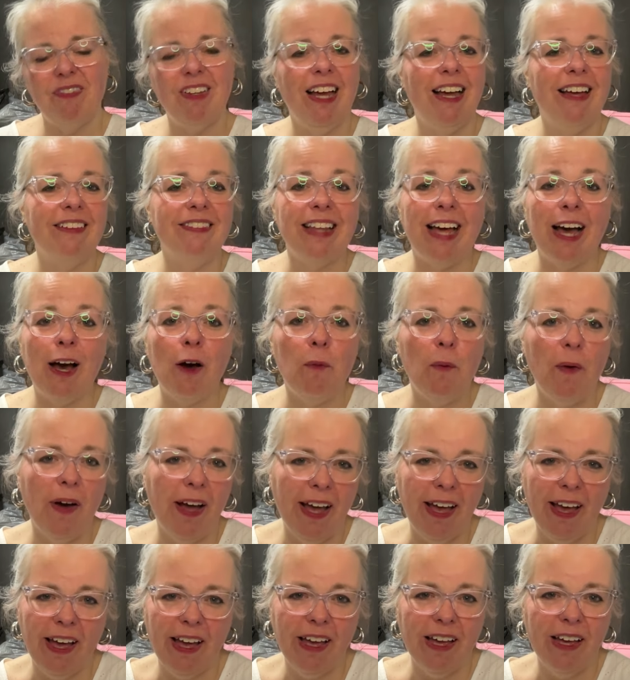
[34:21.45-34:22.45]
And that
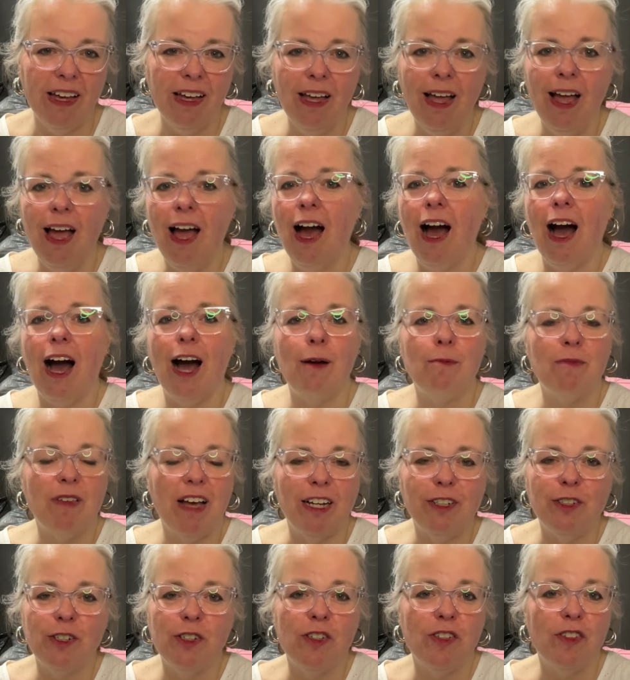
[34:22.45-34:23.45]
way I'm
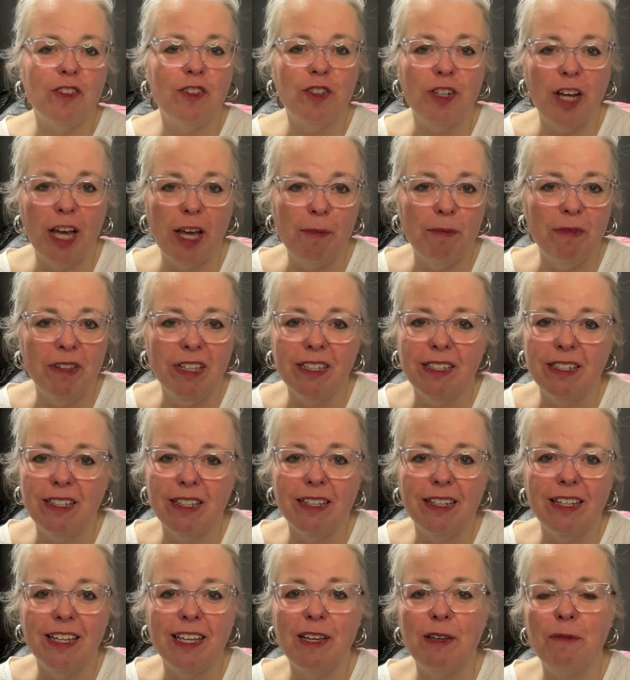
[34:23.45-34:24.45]
not just
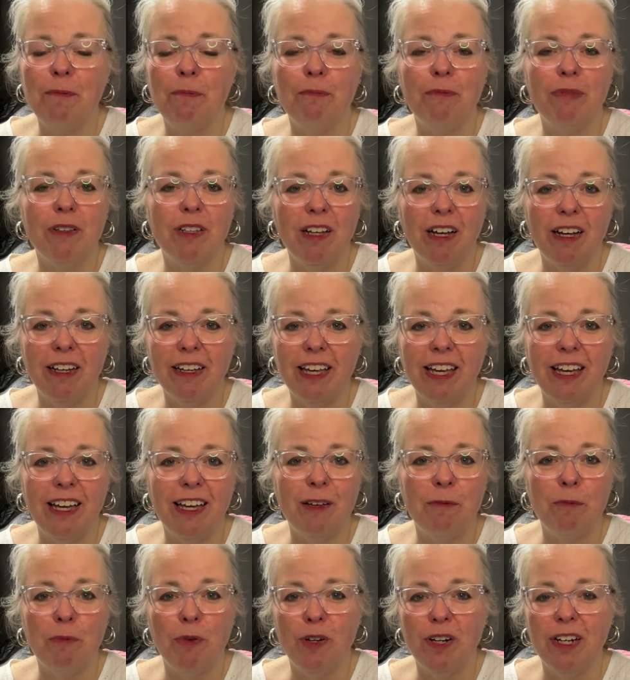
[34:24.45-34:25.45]
shamelessly plugging
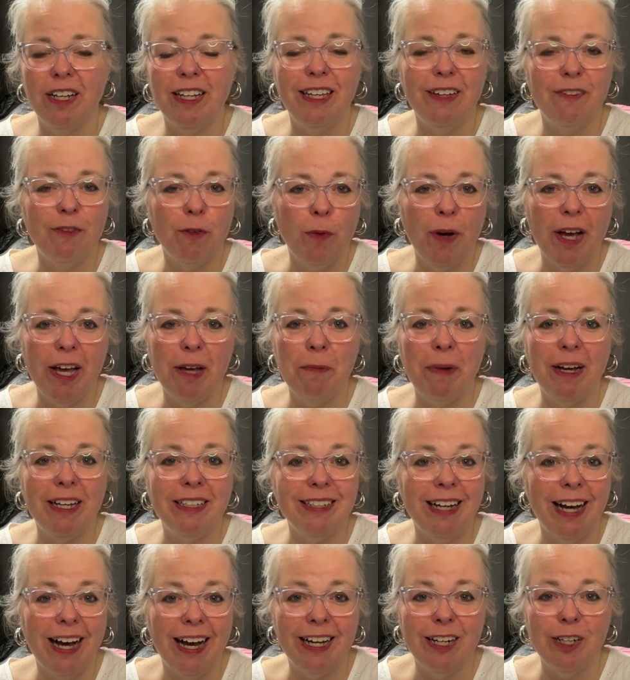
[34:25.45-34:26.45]
and putting giveaway in my
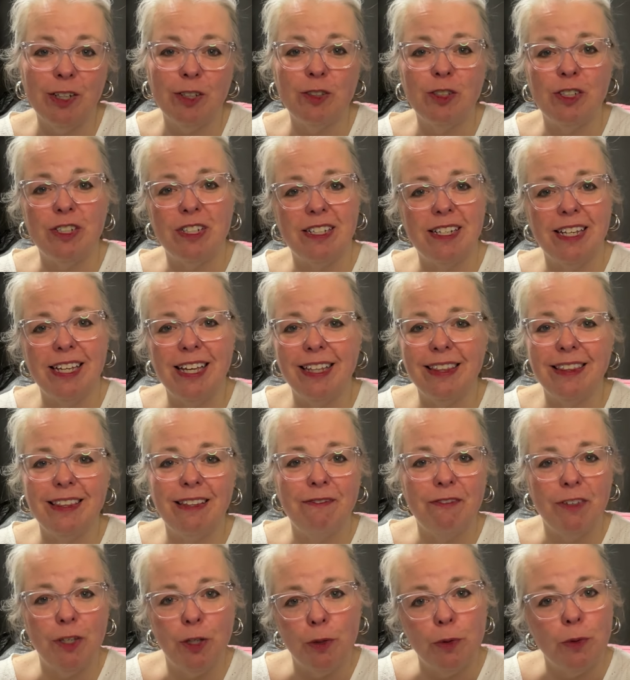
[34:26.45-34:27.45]
title just to get the
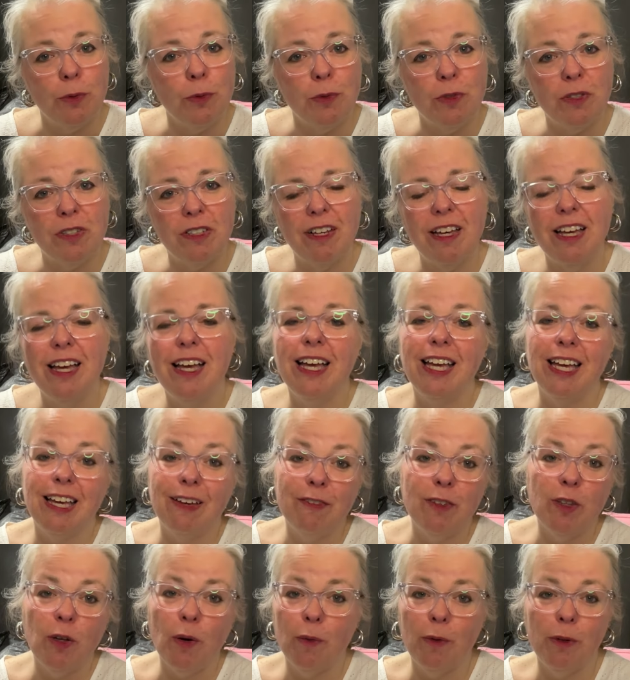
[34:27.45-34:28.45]
views,
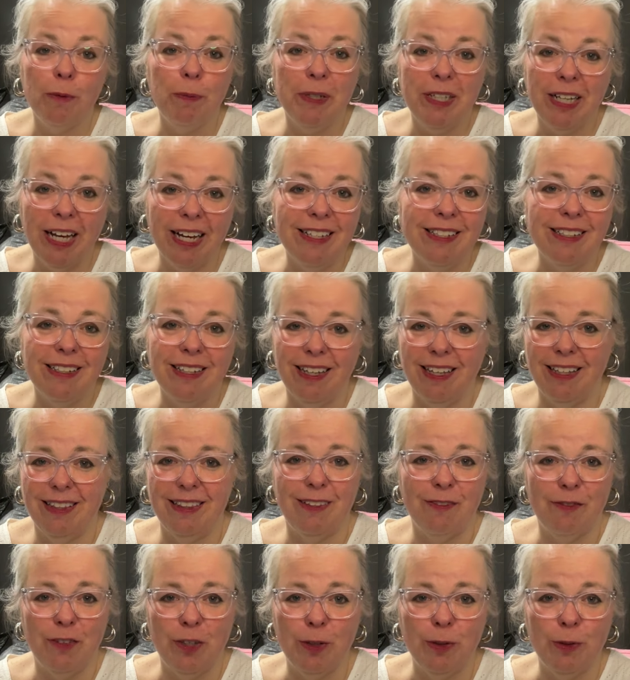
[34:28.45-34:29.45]
even though it would be nice to get the
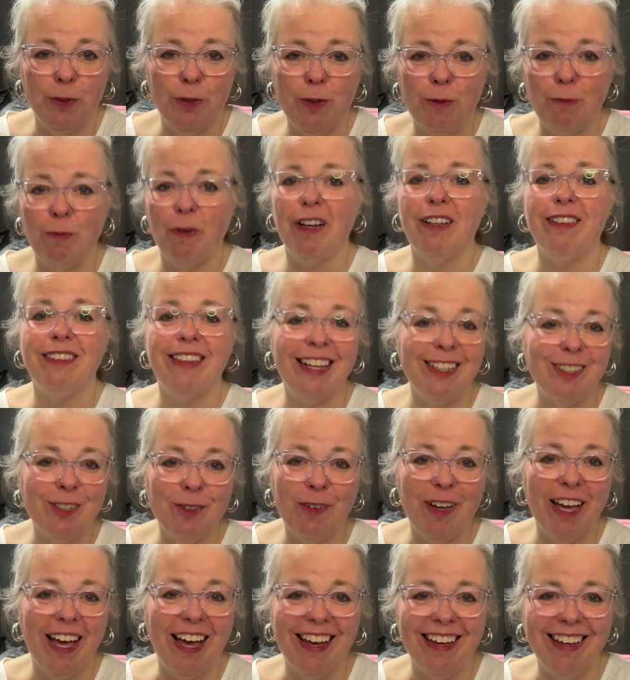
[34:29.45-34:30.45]
views, but that's
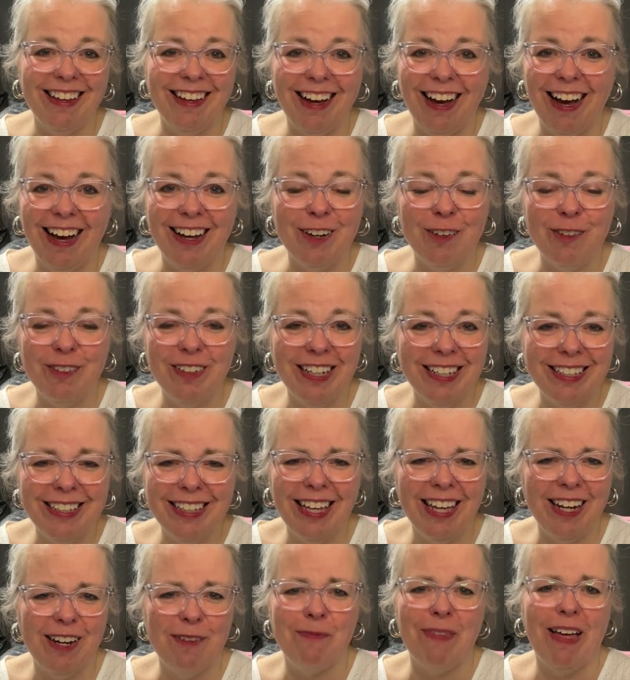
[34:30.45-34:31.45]
okay. I don't need to
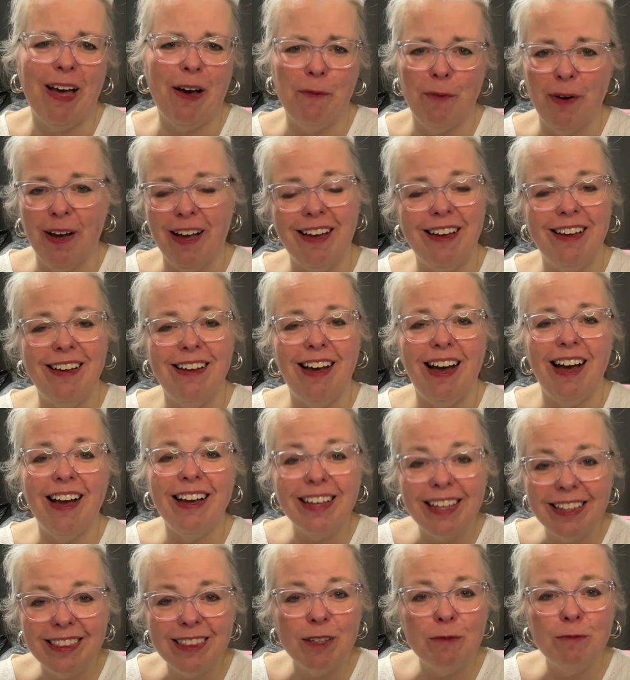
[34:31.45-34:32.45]
get them that way. I
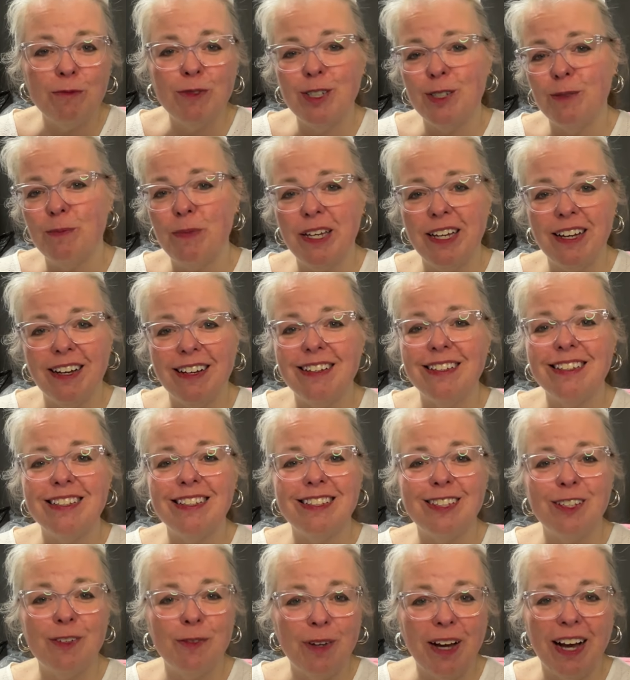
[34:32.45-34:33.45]
get them just because
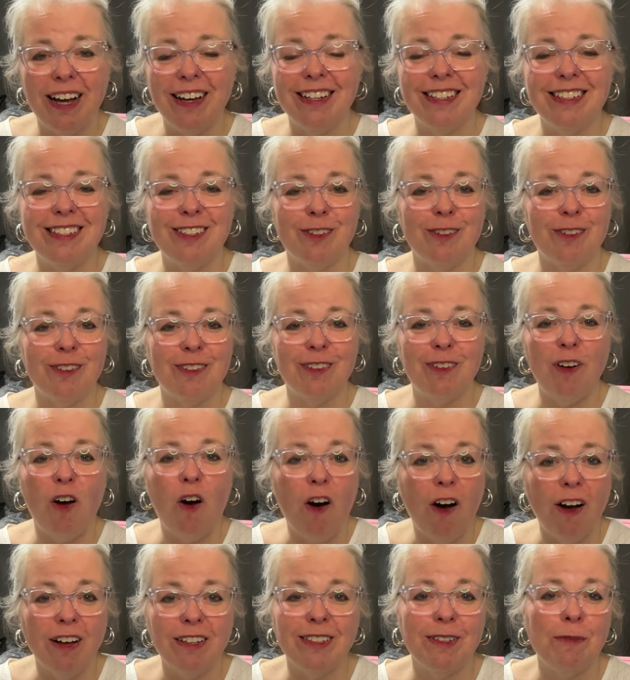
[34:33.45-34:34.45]
you guys are
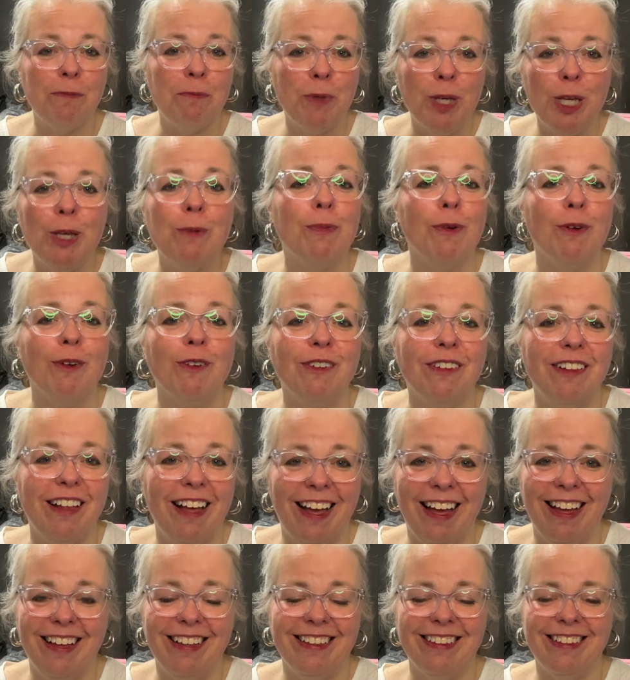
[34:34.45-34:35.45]
awesome people
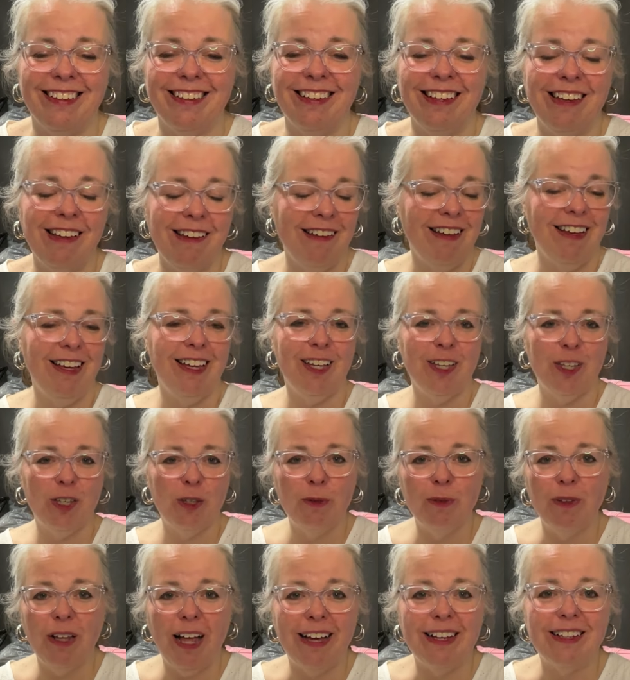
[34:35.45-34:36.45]
and
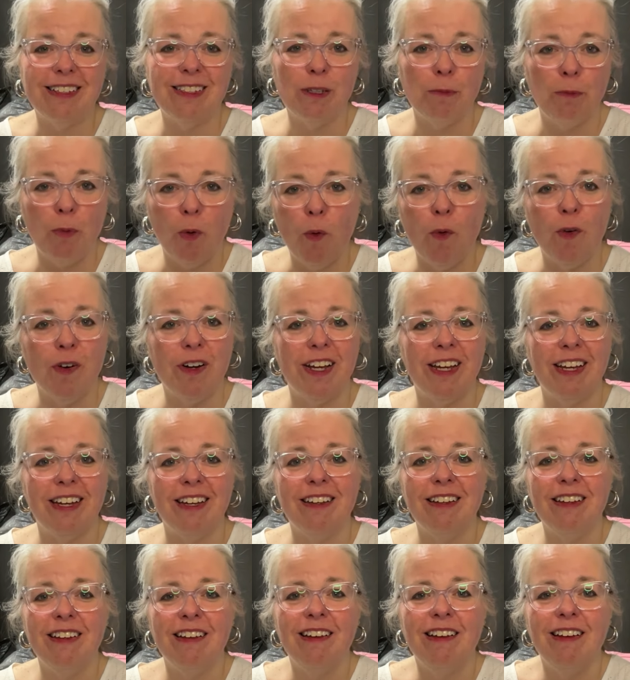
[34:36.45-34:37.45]
you like supporting
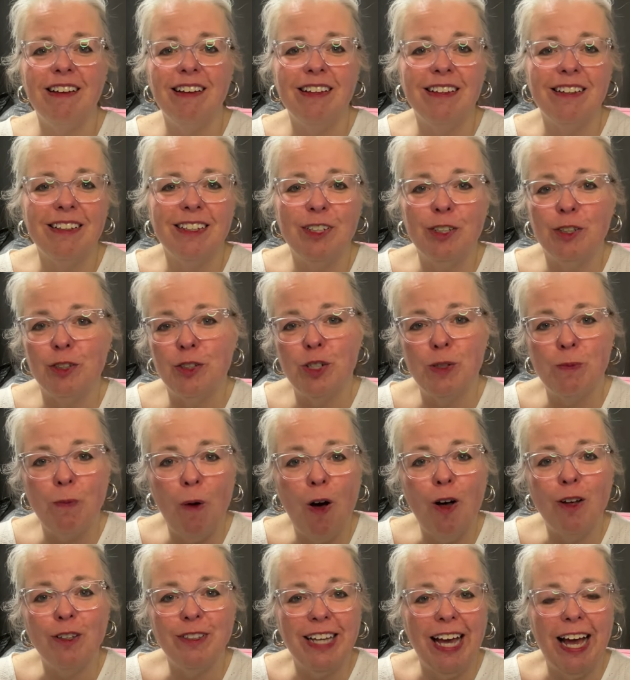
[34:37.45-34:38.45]
your
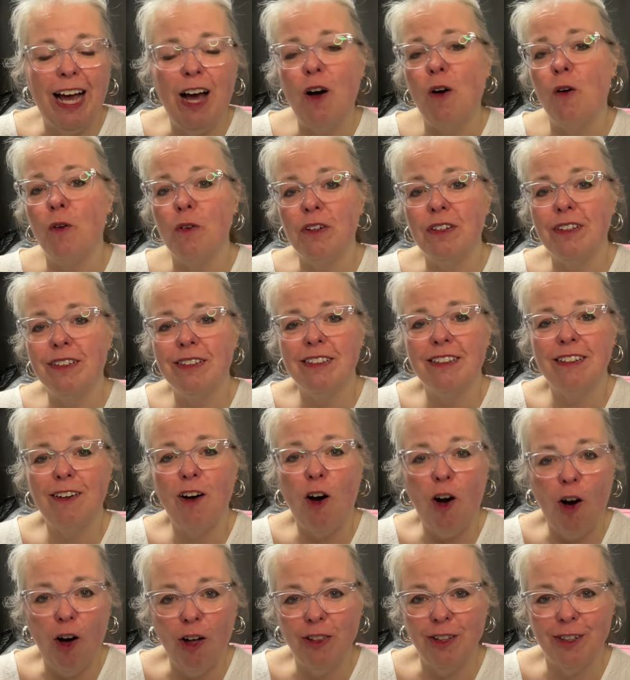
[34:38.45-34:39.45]
small town
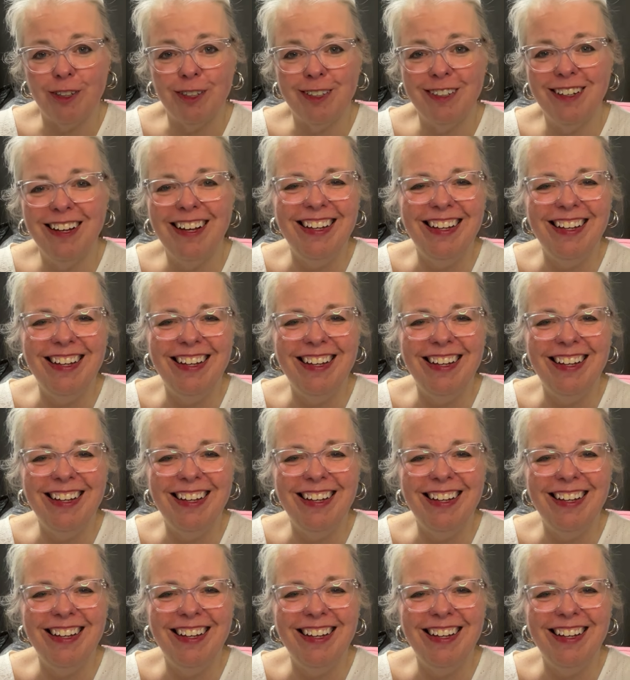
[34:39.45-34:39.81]
hauler.